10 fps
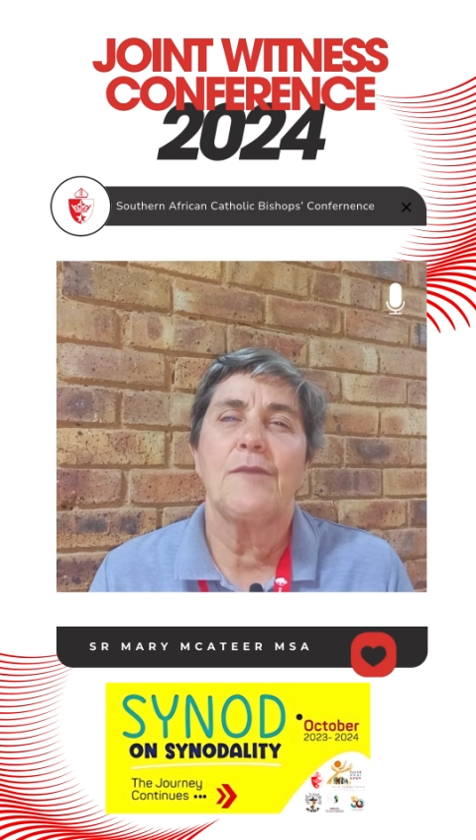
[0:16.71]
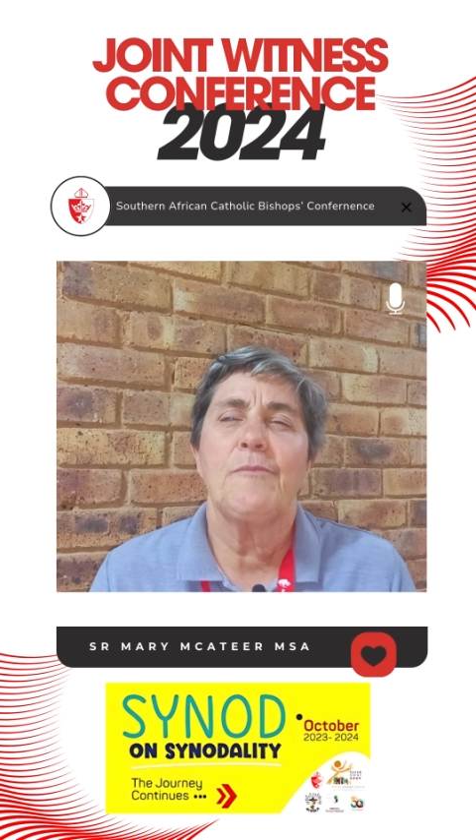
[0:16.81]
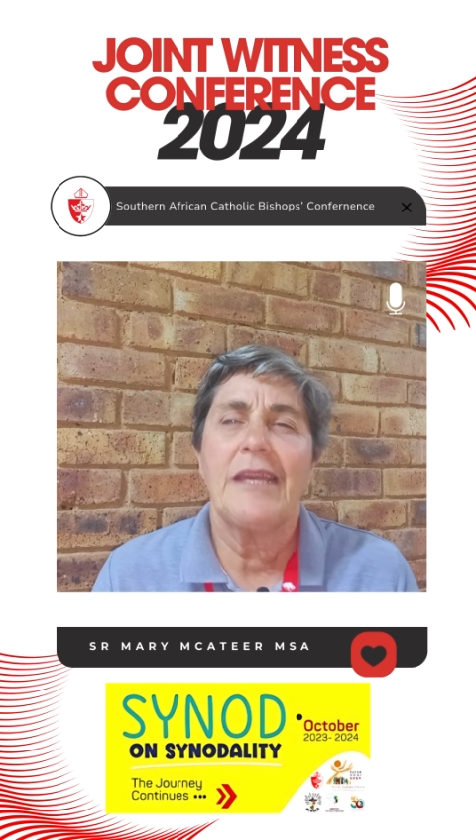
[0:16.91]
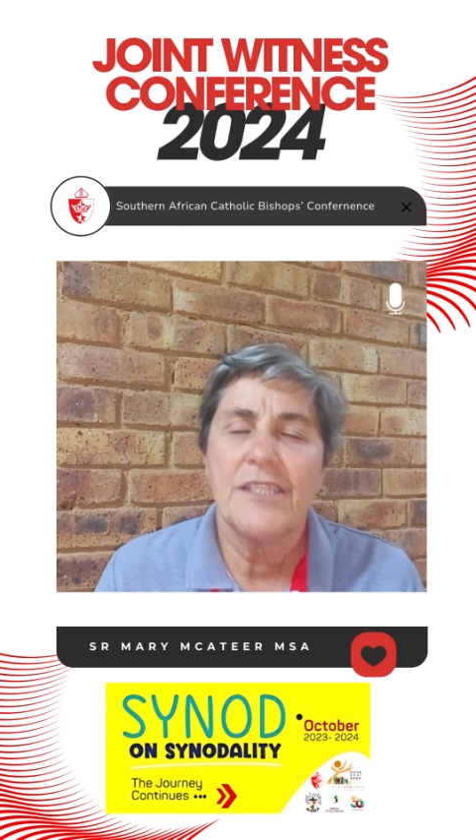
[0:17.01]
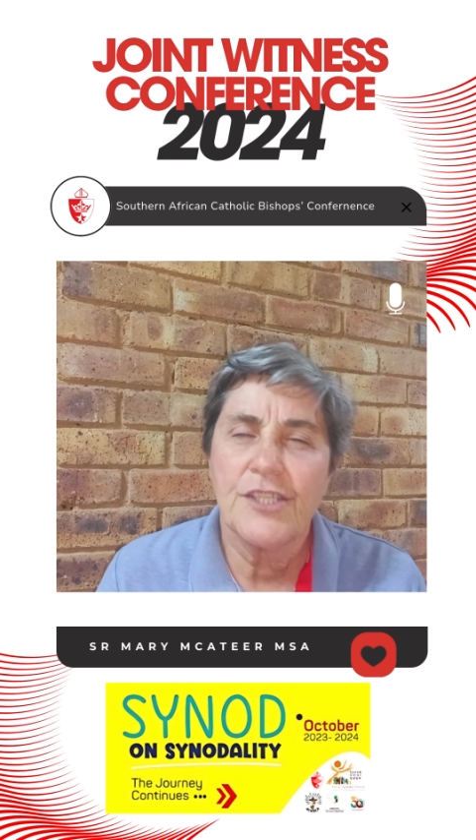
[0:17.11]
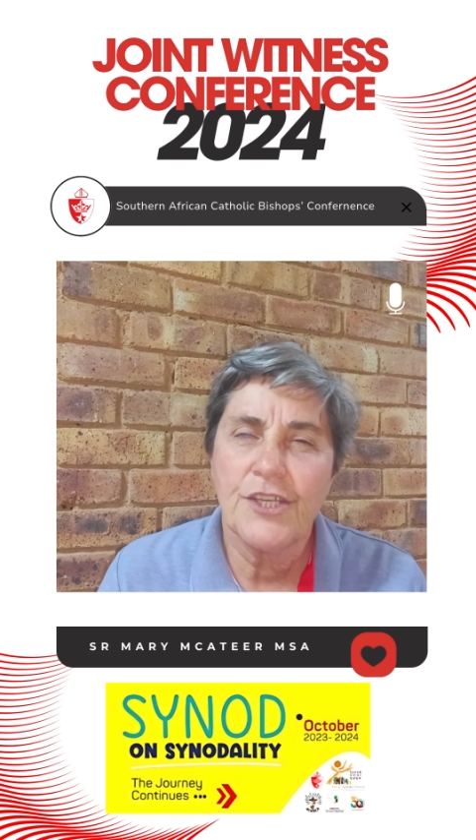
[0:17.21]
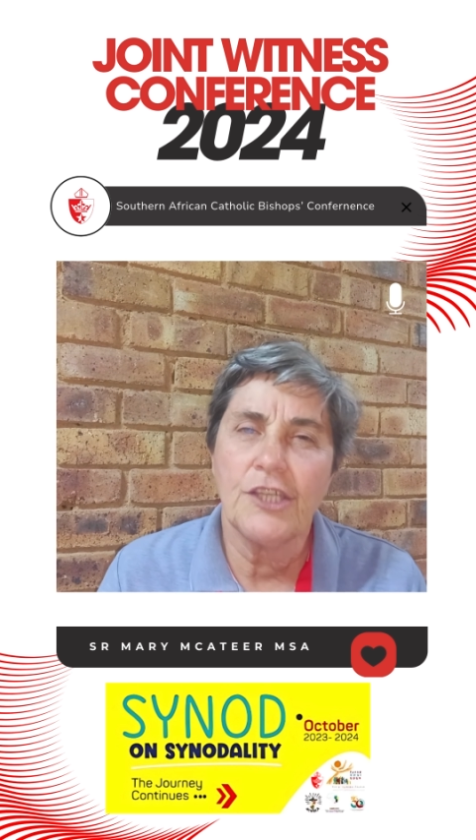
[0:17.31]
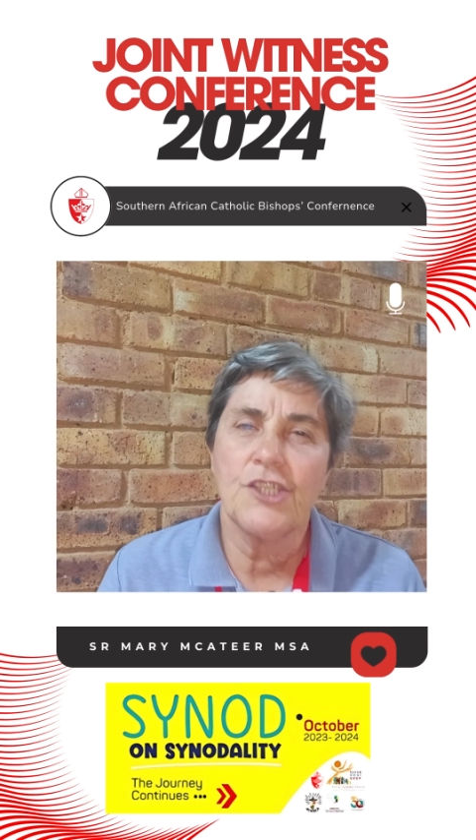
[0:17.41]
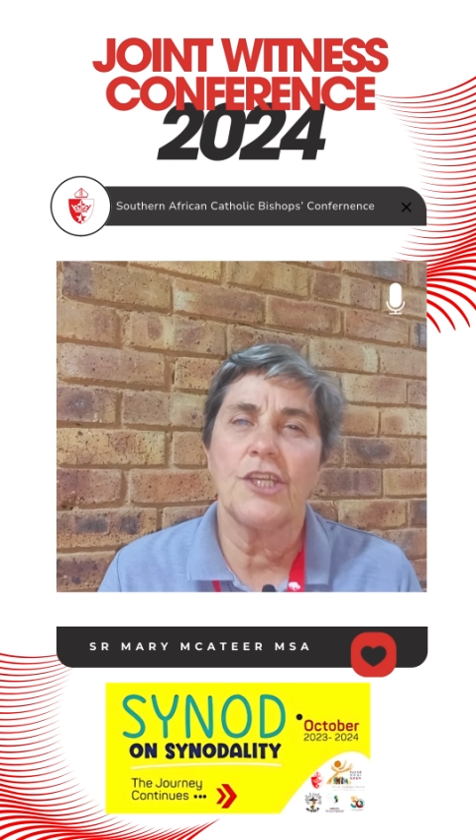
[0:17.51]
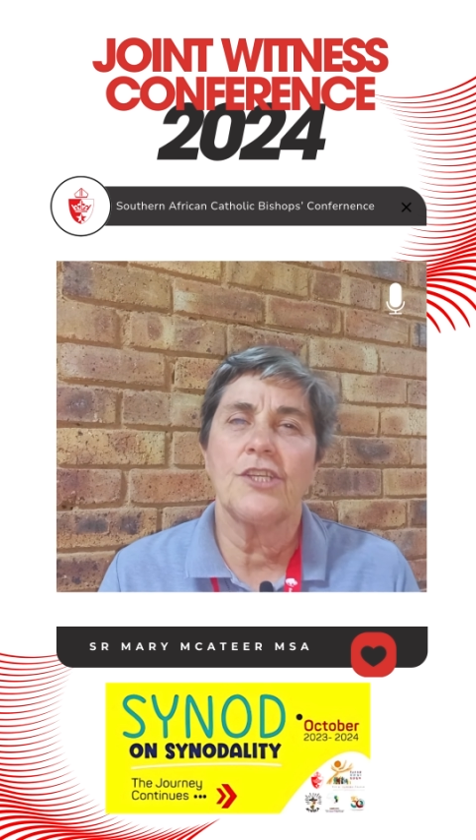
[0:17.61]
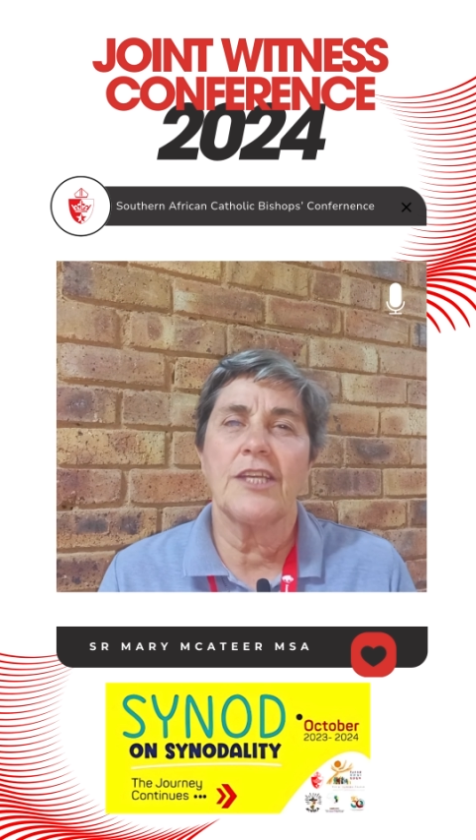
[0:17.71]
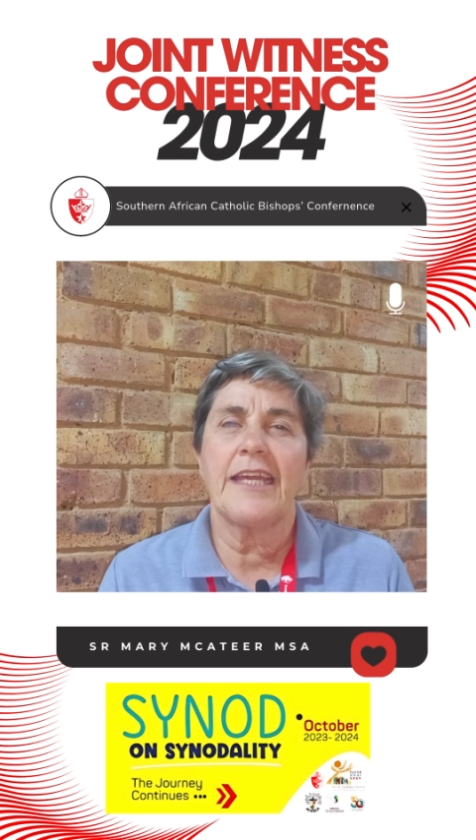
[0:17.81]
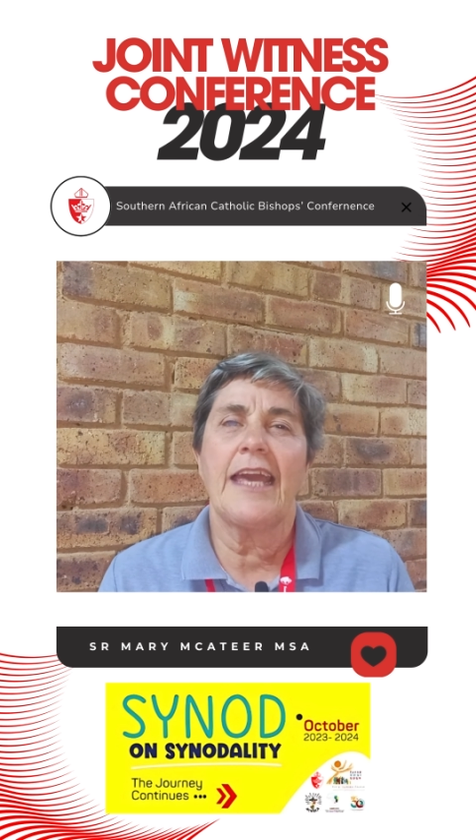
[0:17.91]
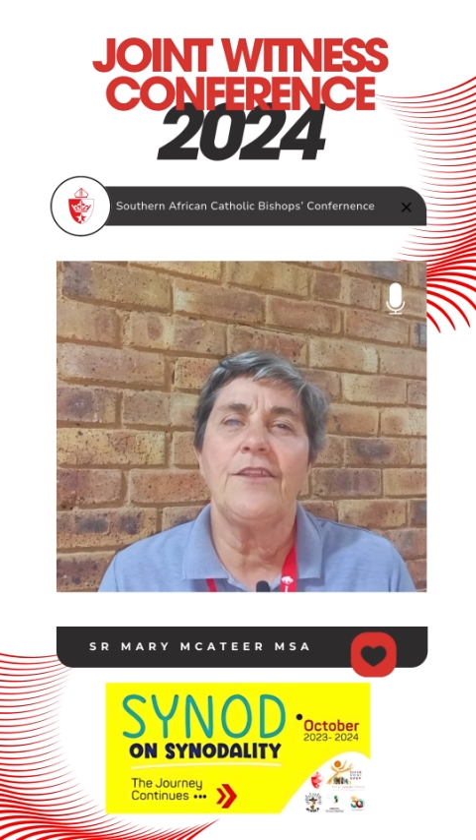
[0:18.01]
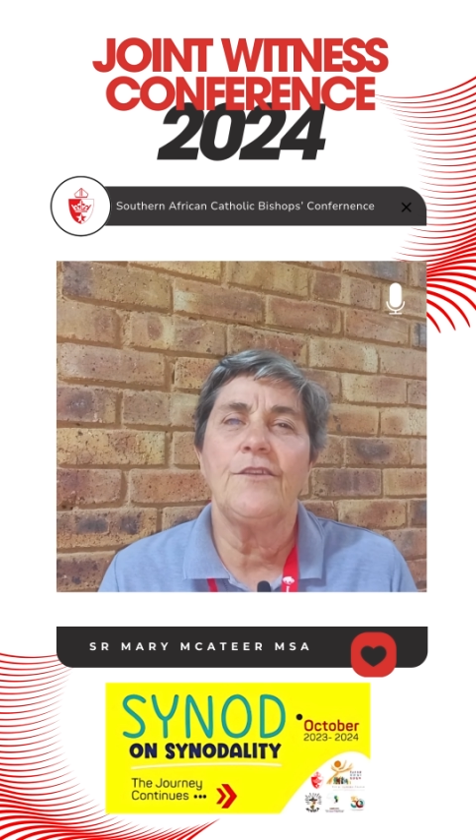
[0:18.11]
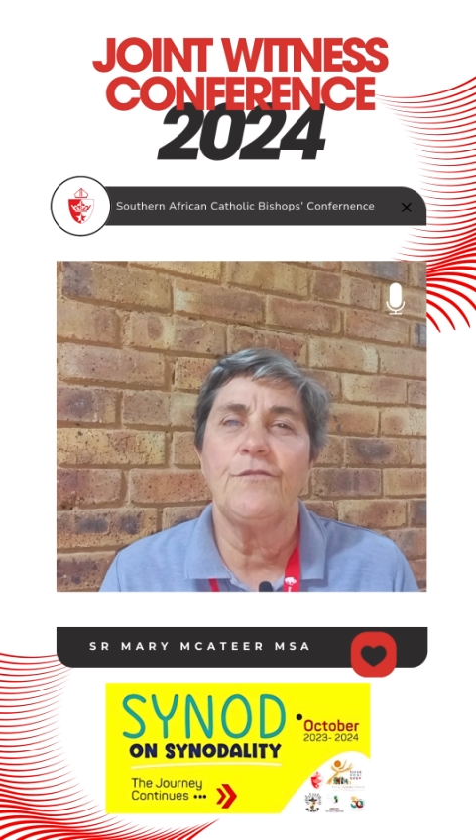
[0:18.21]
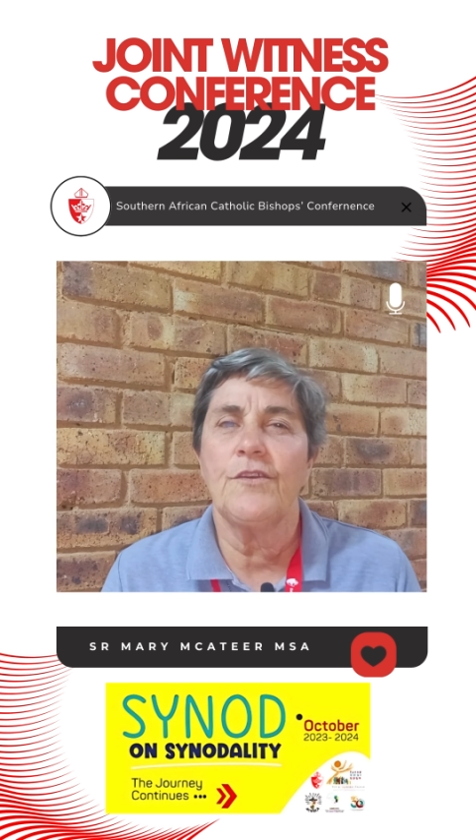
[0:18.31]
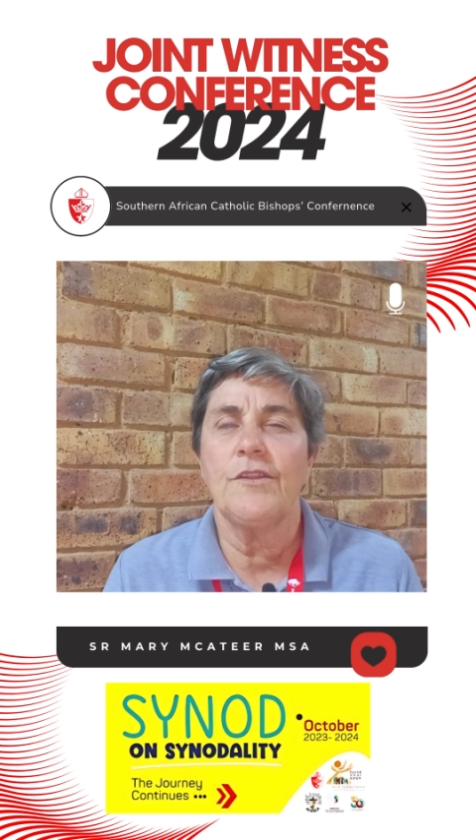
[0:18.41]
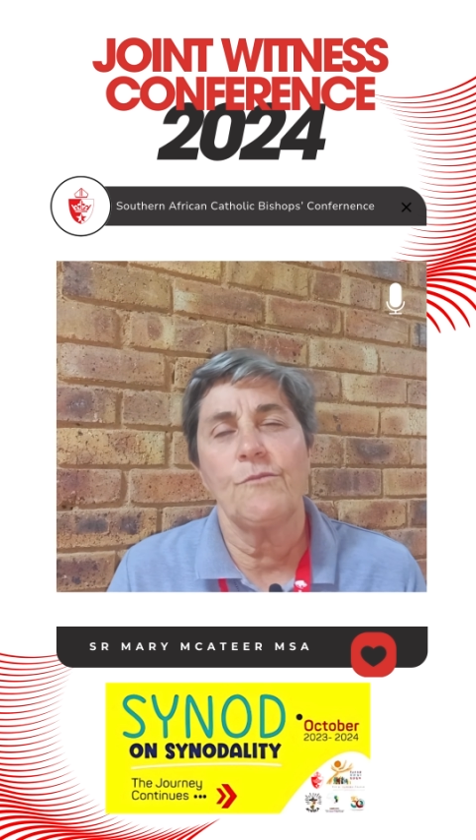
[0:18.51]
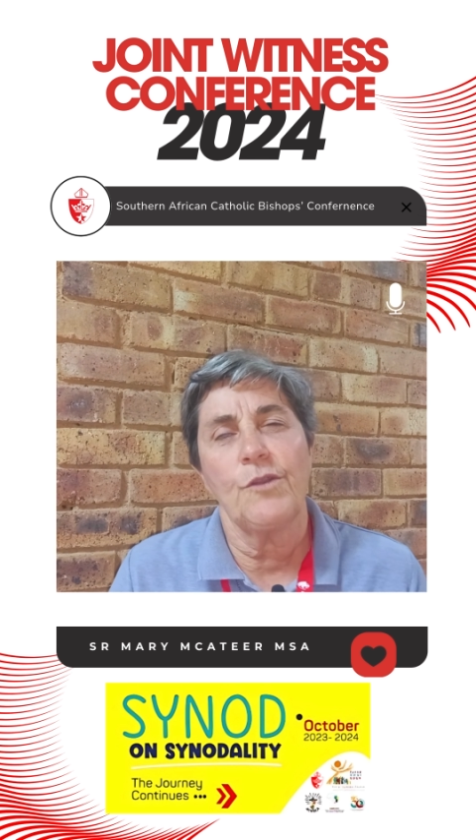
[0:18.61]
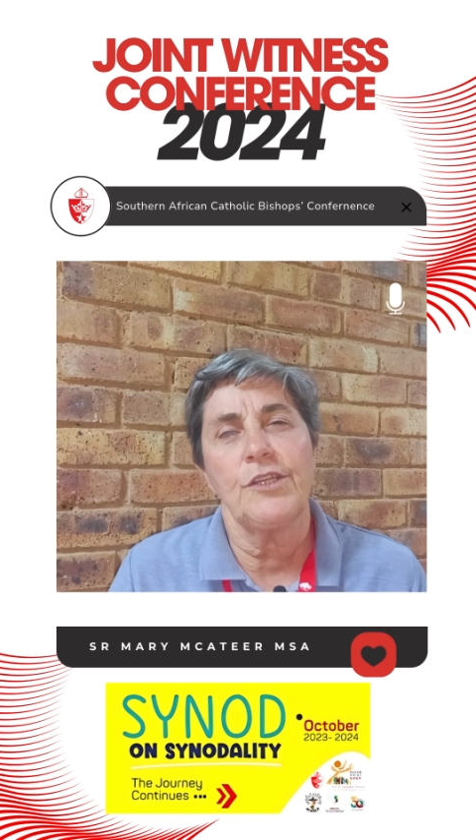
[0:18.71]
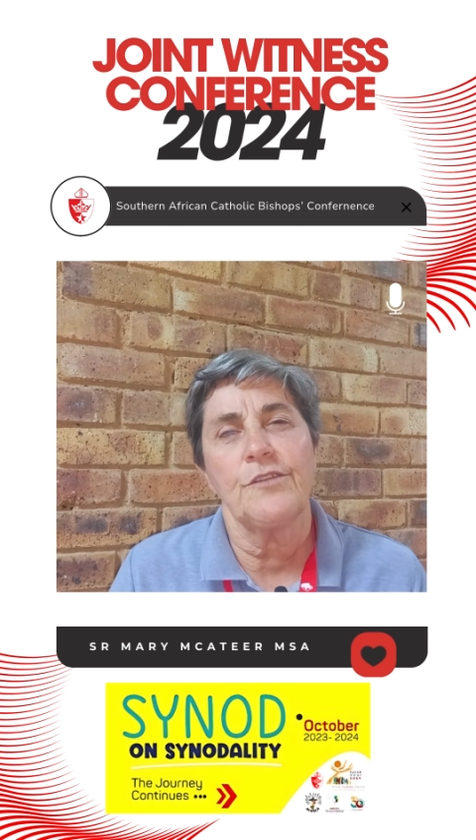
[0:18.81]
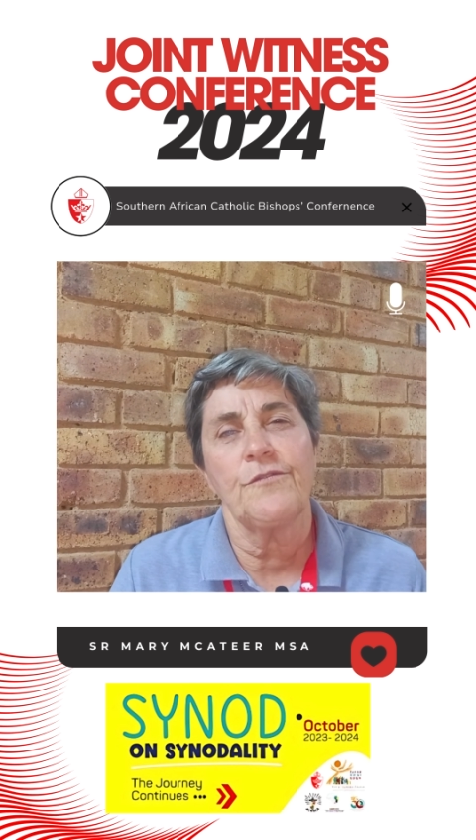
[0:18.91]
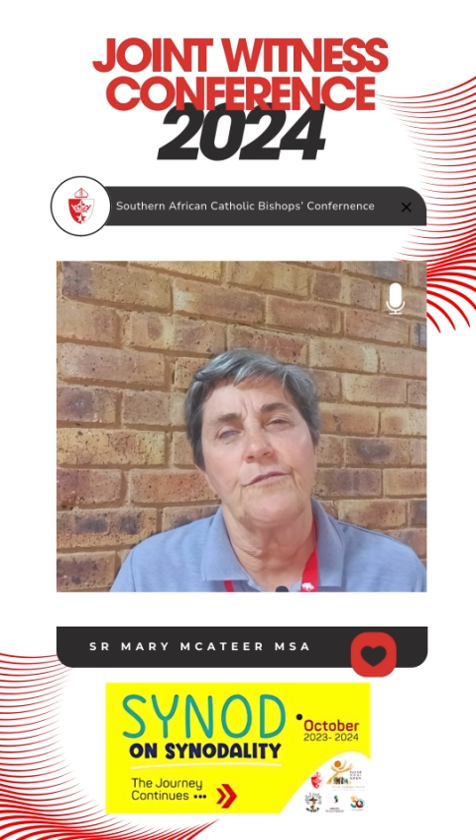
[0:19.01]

It means searching together for the word of,